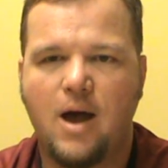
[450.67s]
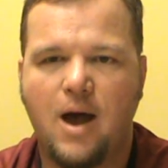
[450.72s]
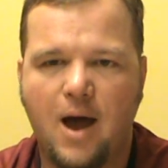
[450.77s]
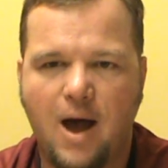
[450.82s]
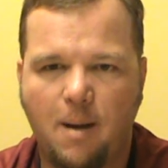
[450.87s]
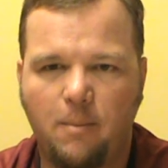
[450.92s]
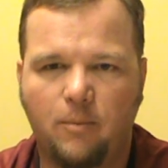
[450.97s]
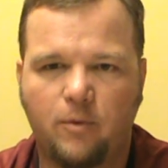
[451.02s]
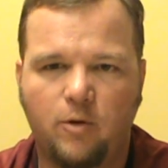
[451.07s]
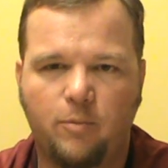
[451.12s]

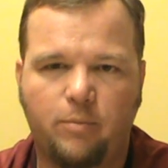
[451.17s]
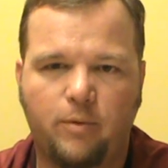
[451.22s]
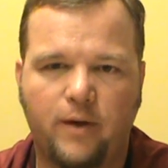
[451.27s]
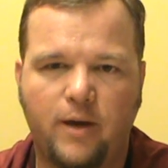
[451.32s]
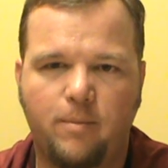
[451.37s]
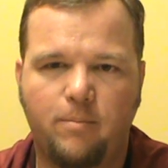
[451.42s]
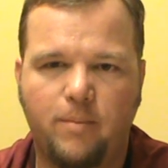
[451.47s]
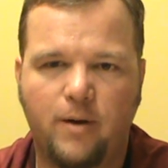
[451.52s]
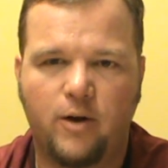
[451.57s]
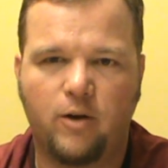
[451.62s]
I'm going to
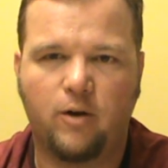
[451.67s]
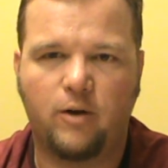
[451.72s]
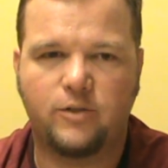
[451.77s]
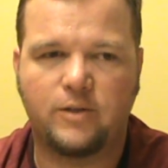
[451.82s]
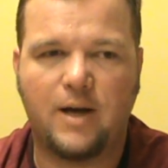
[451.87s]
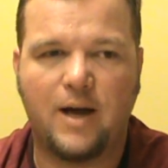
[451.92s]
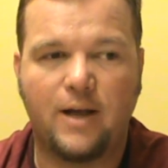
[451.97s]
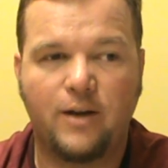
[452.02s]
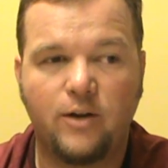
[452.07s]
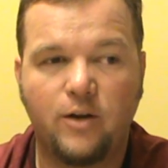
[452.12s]
play better
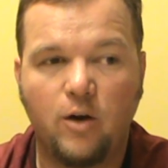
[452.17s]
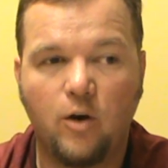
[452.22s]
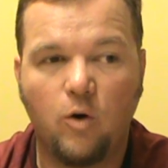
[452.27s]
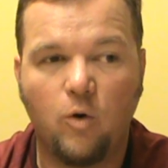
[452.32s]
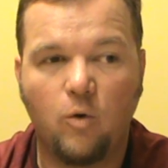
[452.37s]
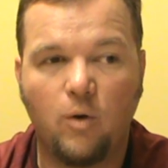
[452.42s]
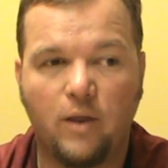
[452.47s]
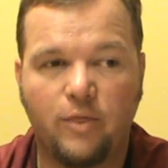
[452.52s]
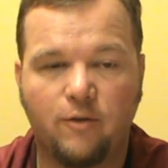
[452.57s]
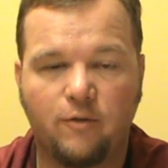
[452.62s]
because I
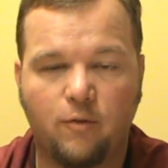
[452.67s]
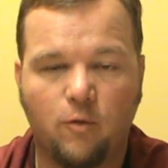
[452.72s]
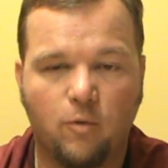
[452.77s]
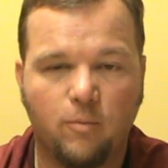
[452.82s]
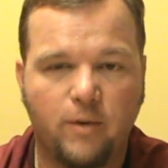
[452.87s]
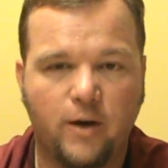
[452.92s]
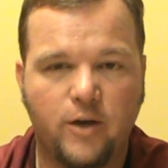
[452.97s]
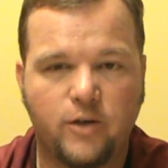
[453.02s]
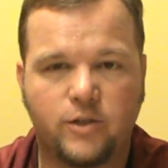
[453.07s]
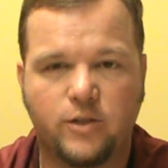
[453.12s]
know the
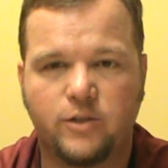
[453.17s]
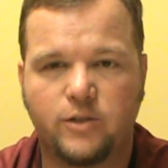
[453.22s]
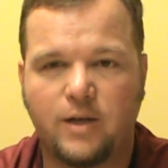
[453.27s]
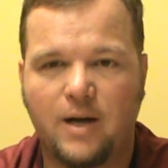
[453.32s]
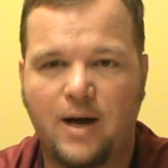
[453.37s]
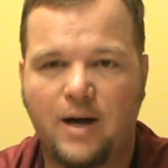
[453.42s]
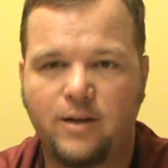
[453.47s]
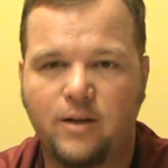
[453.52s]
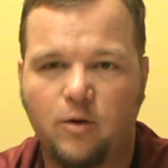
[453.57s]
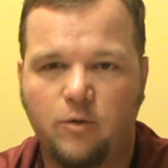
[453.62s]
formations.
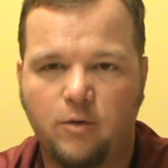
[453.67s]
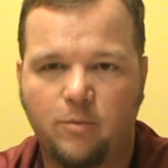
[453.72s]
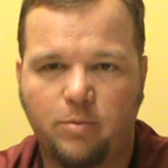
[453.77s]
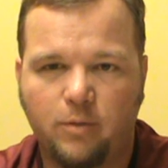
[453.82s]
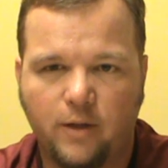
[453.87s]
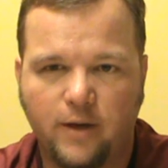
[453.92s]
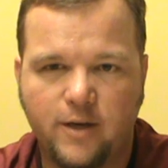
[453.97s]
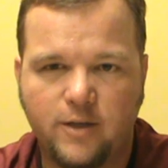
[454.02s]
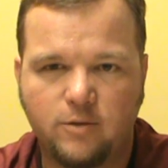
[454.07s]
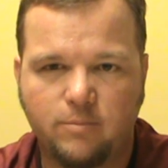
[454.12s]
I know the
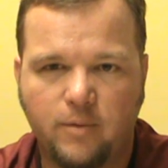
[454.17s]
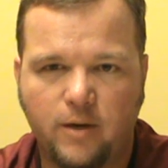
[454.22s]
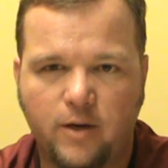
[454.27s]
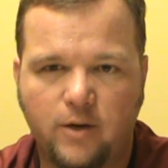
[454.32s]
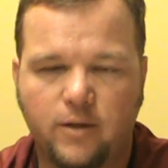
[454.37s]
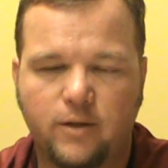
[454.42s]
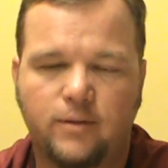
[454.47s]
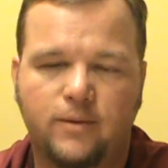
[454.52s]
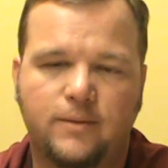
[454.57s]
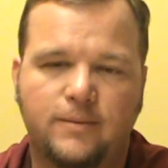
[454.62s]
plays better.